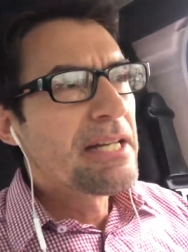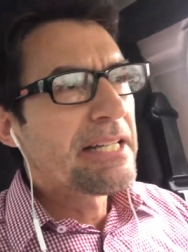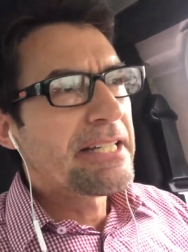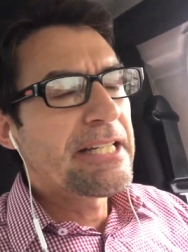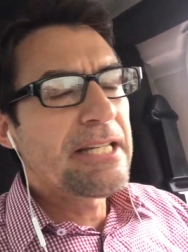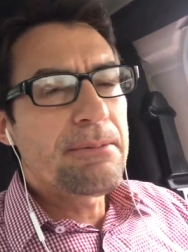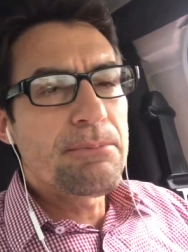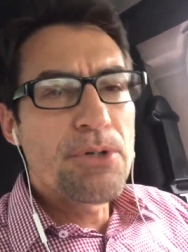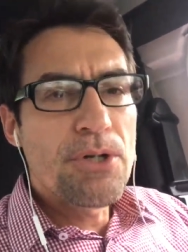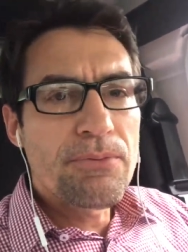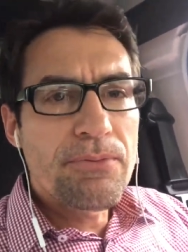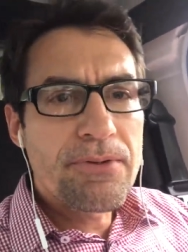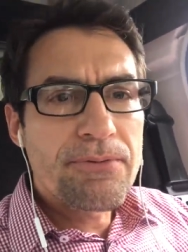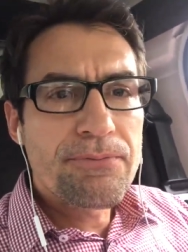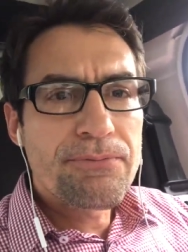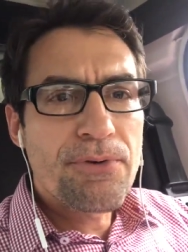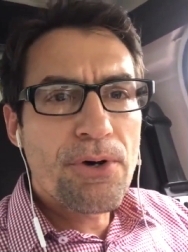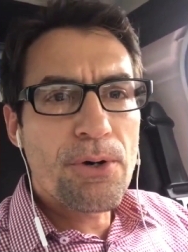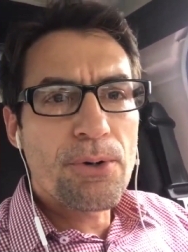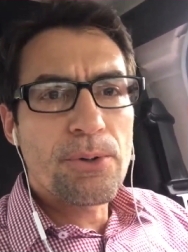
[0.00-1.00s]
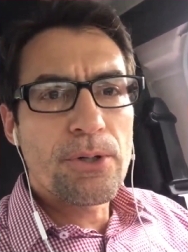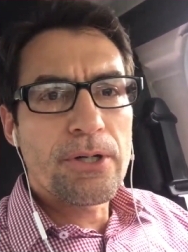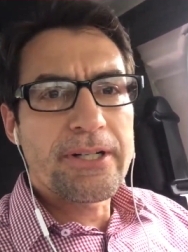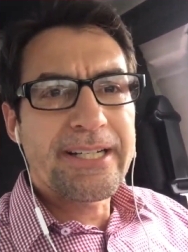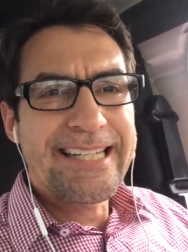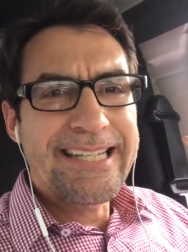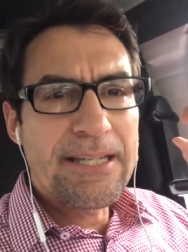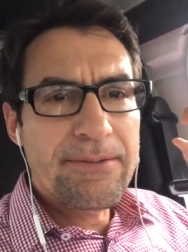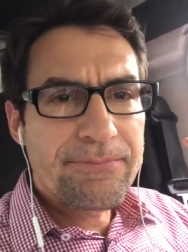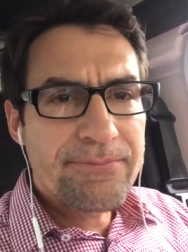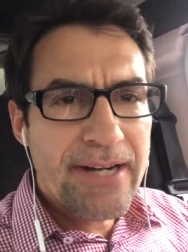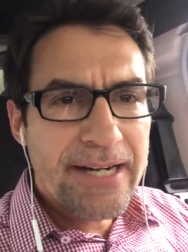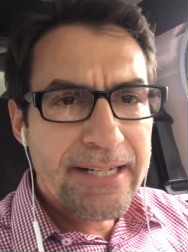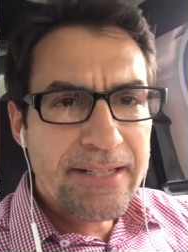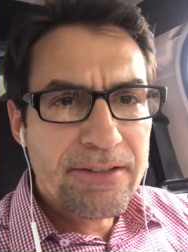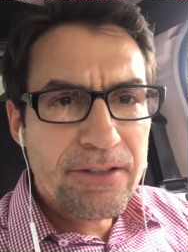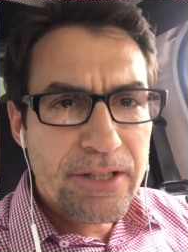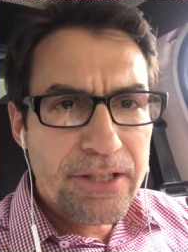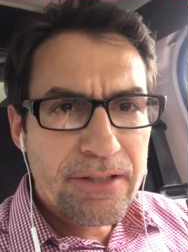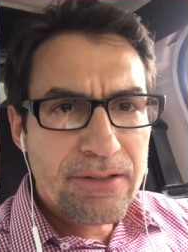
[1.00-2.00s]
keep moving forward, keep
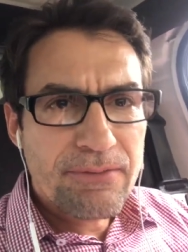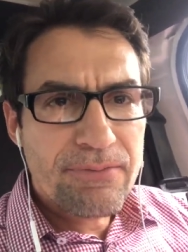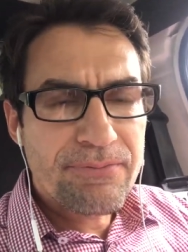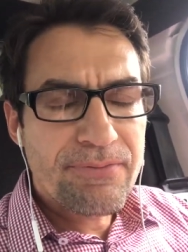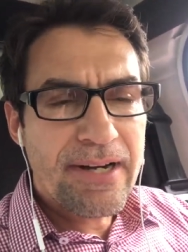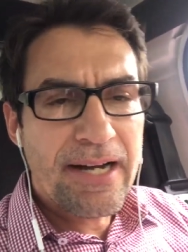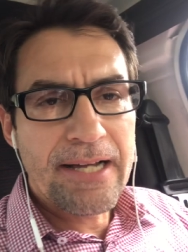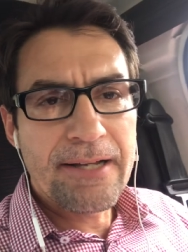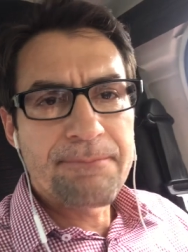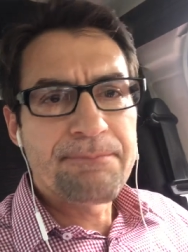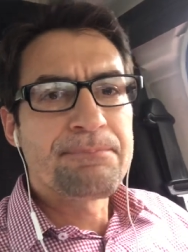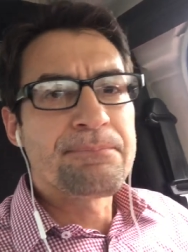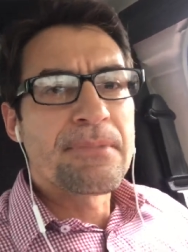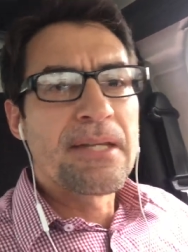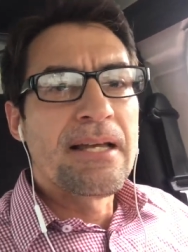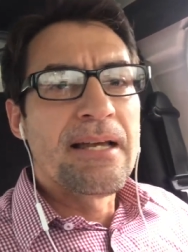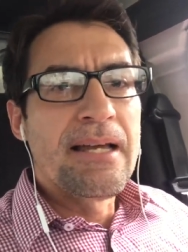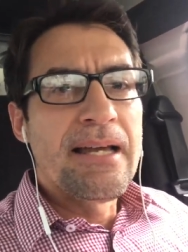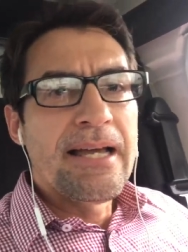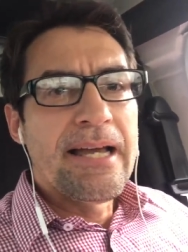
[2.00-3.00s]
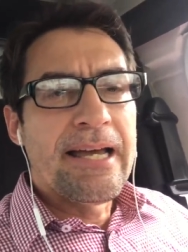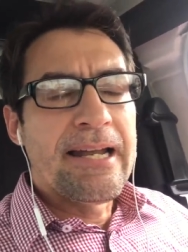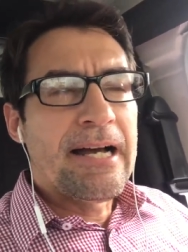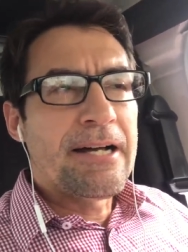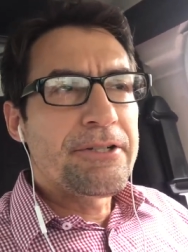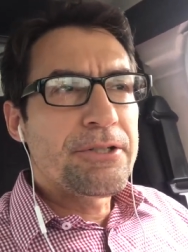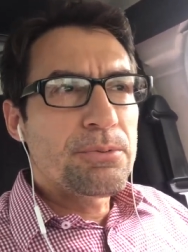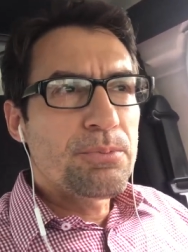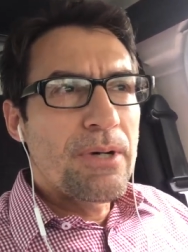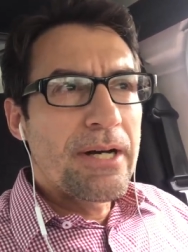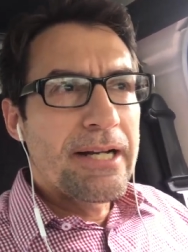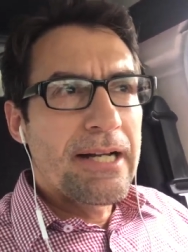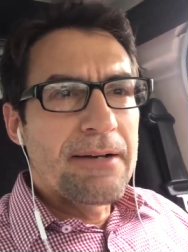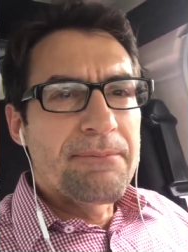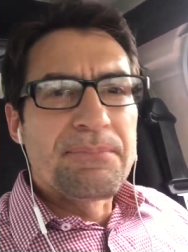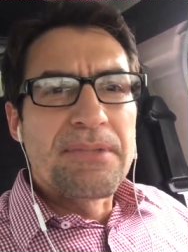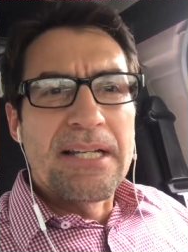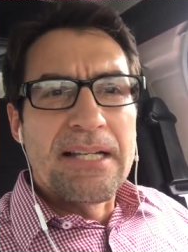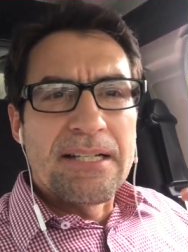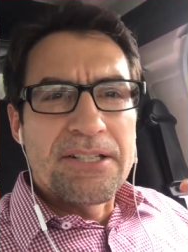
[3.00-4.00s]
fighting the good fight. And I just want
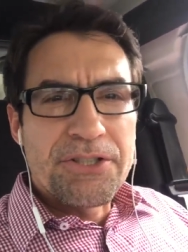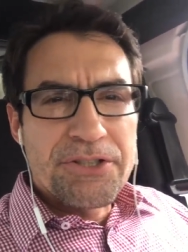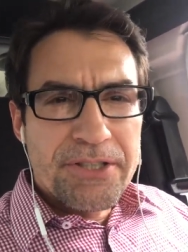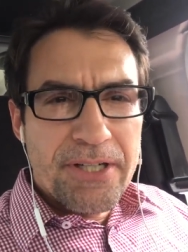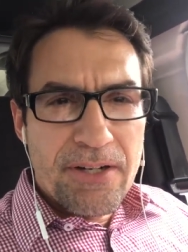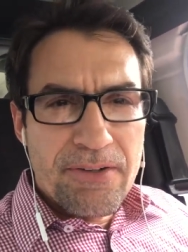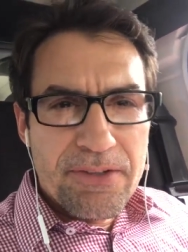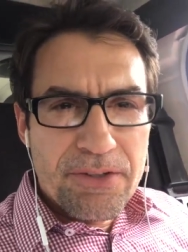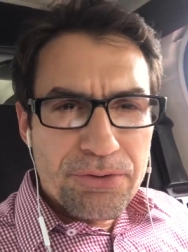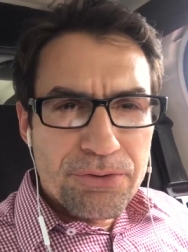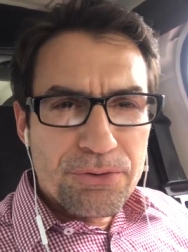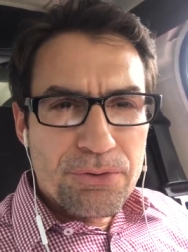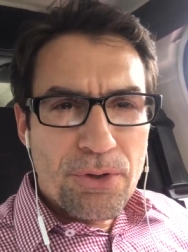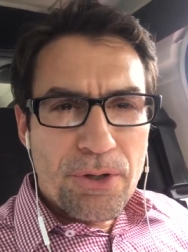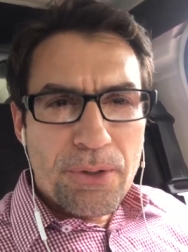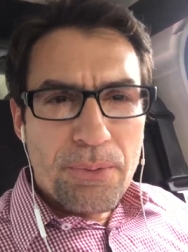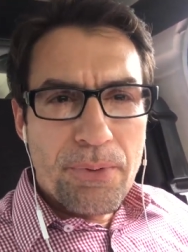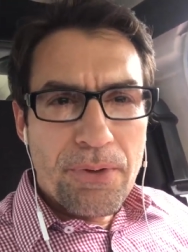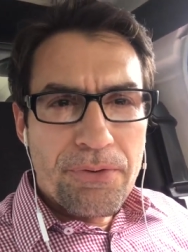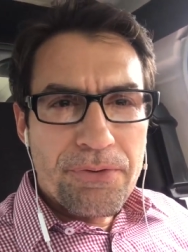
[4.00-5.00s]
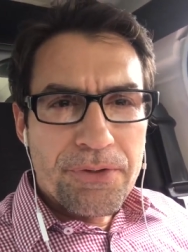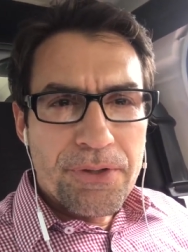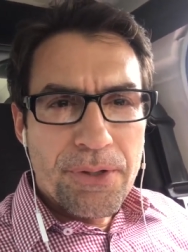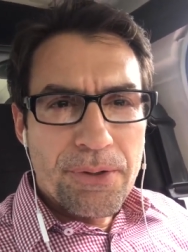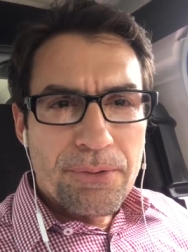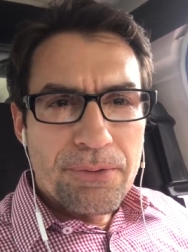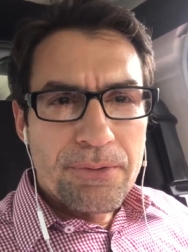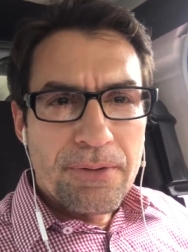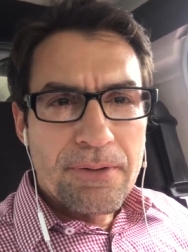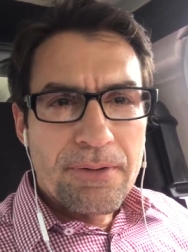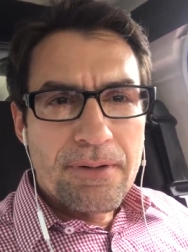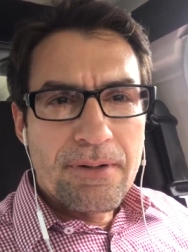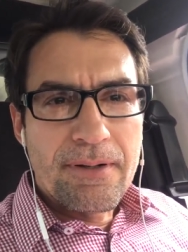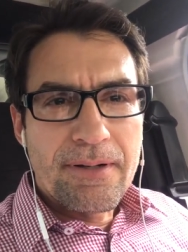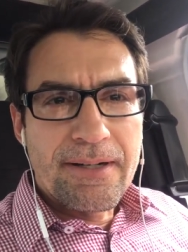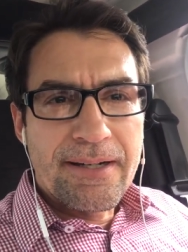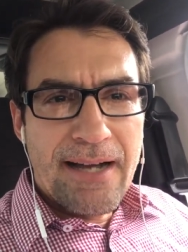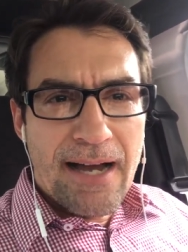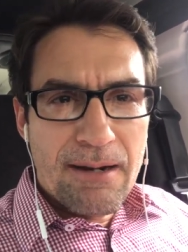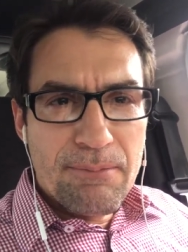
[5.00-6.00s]
to share this story with you.
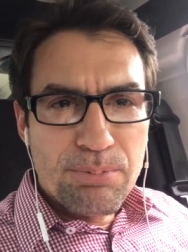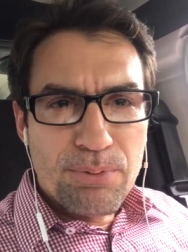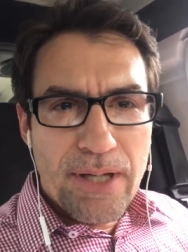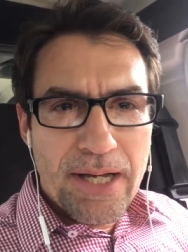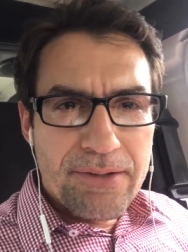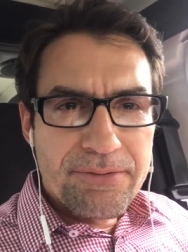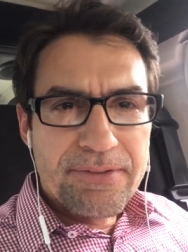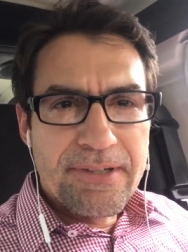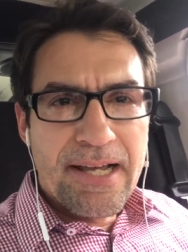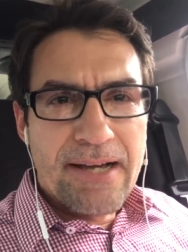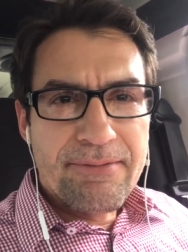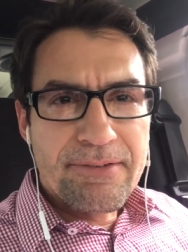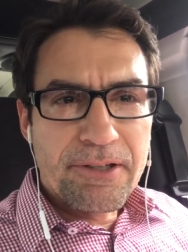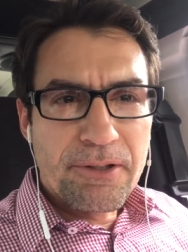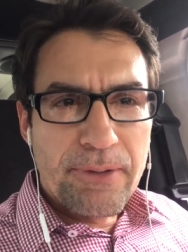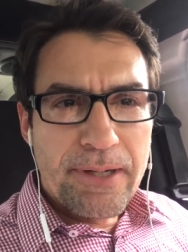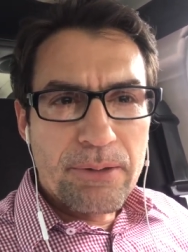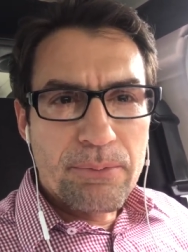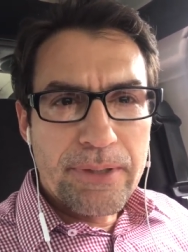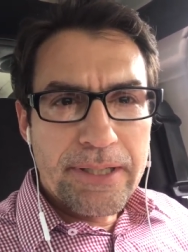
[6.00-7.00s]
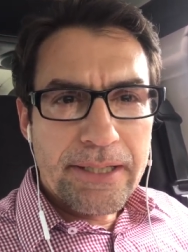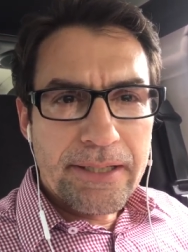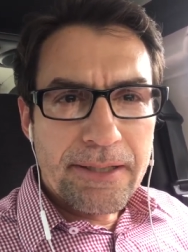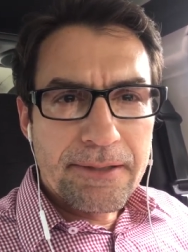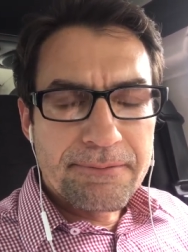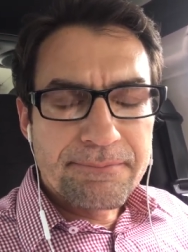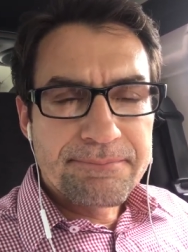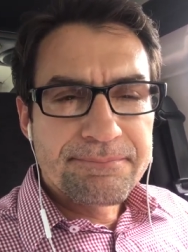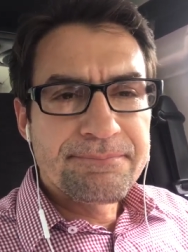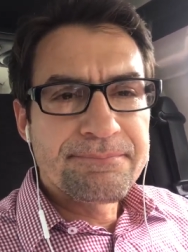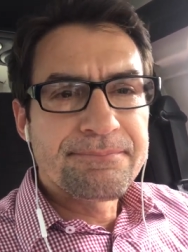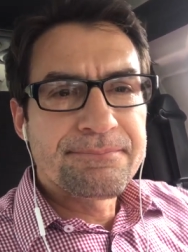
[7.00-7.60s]
God bless and have a great weekend.